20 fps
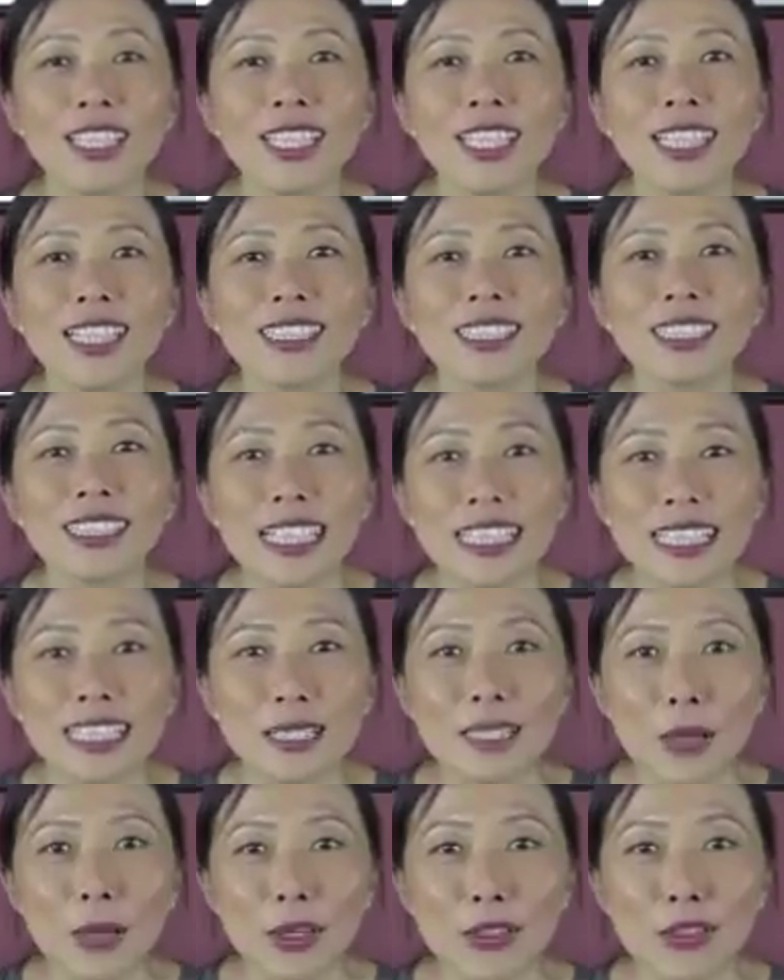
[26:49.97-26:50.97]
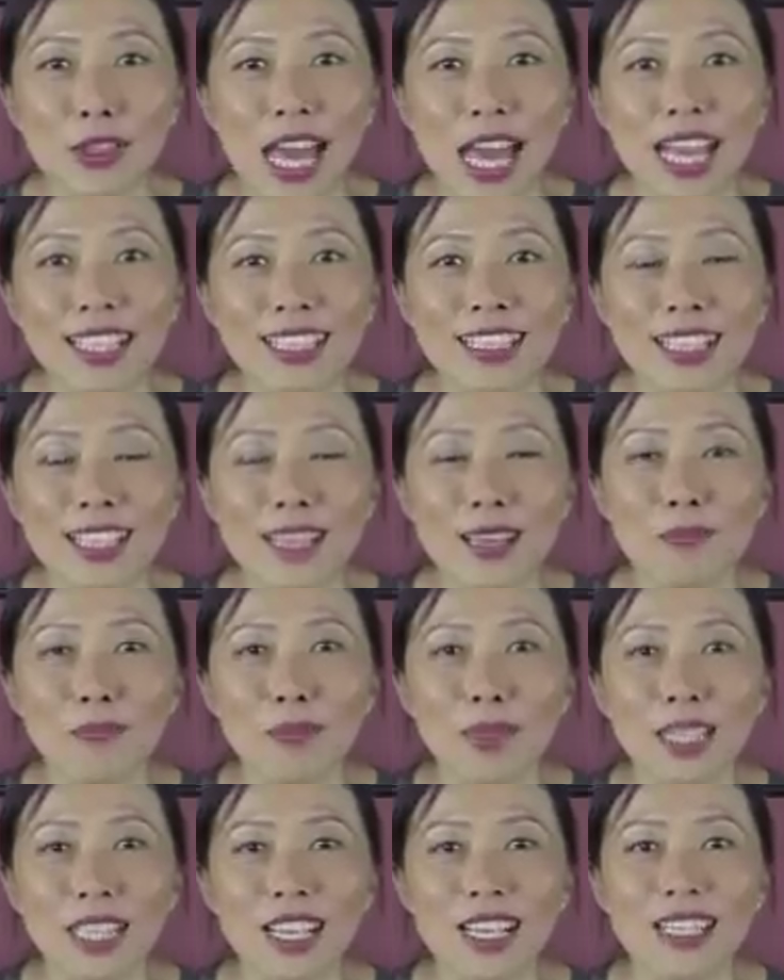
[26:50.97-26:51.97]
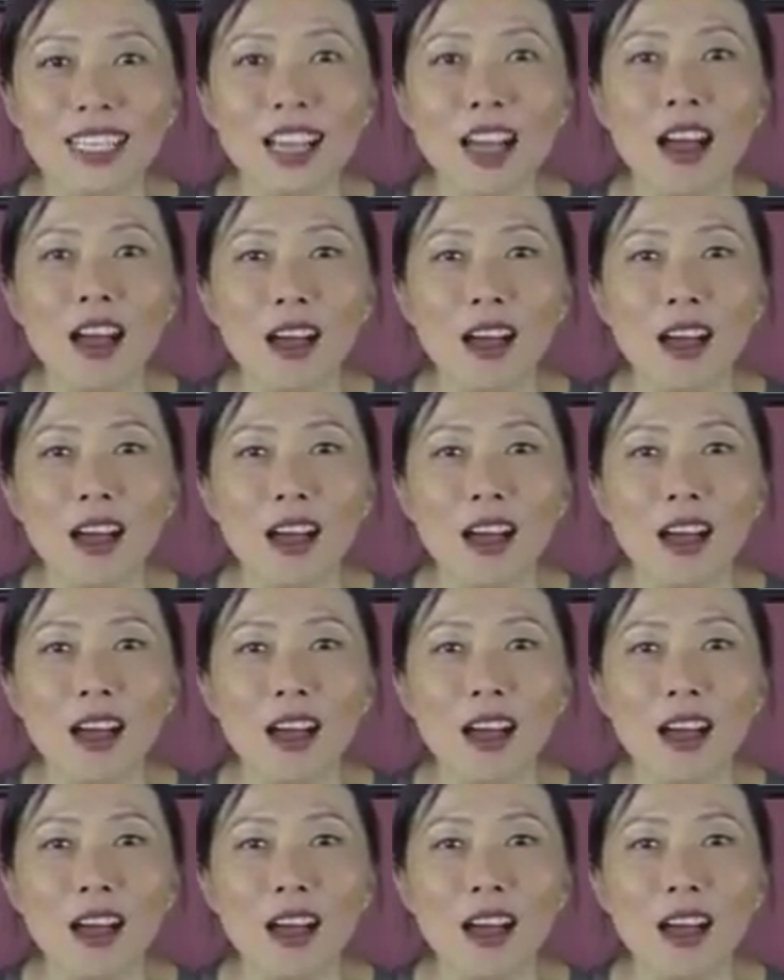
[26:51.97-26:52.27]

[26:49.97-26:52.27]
Excited about that, because